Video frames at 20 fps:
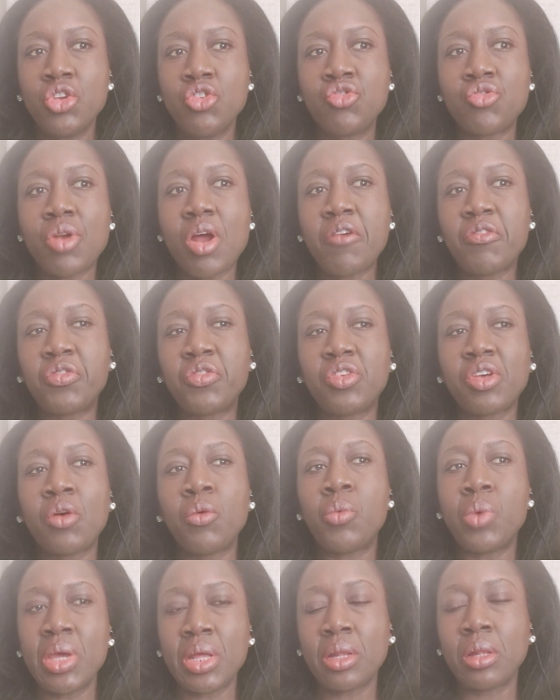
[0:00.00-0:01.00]
draft
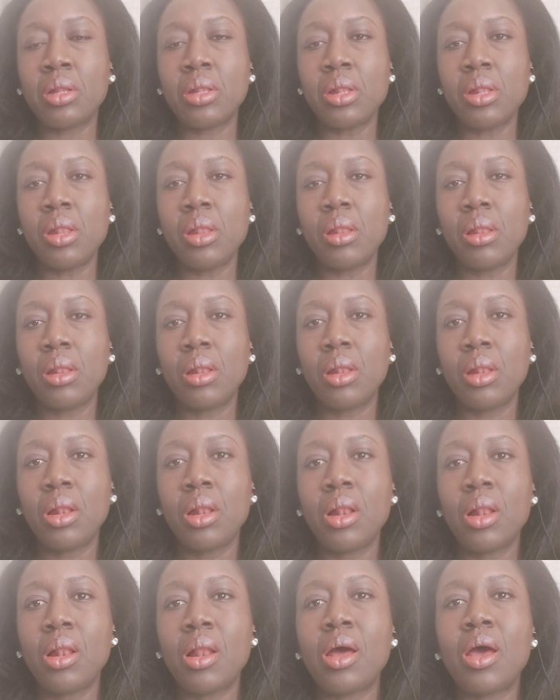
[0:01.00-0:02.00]
a will,
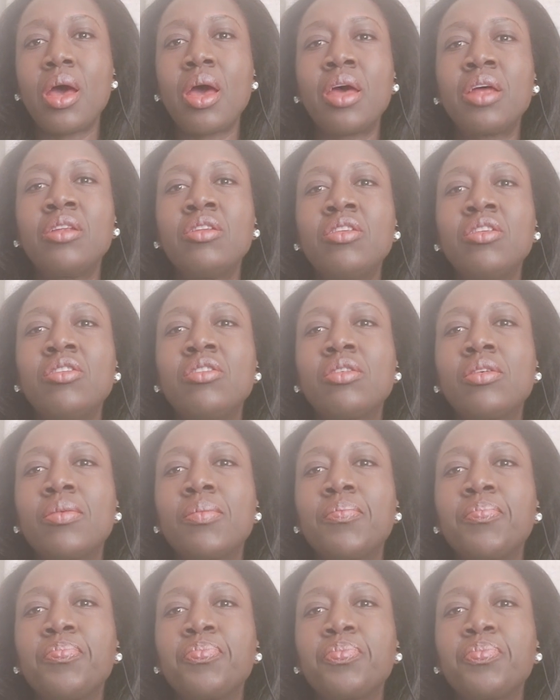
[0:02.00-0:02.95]
and